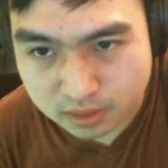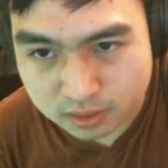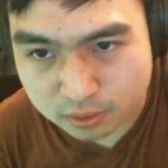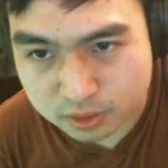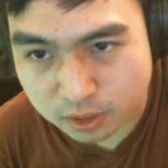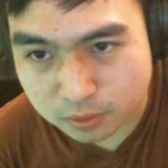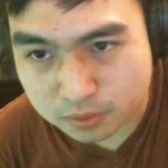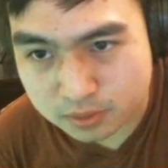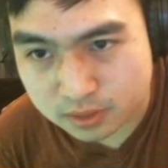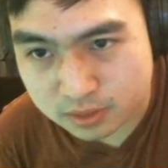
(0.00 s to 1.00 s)
your
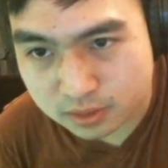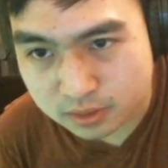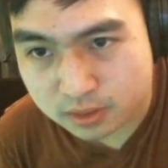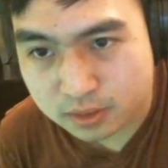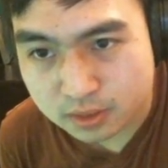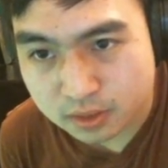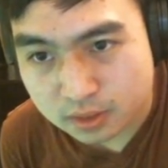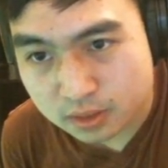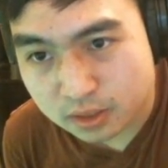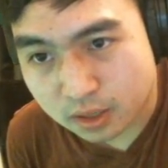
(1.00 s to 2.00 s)
toes
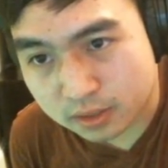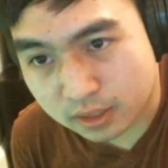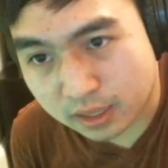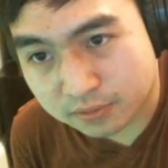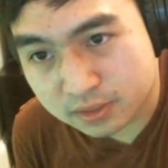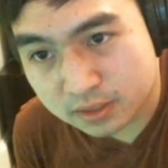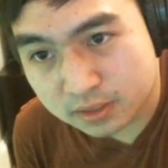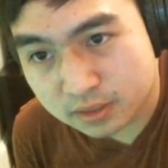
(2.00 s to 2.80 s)
on the left,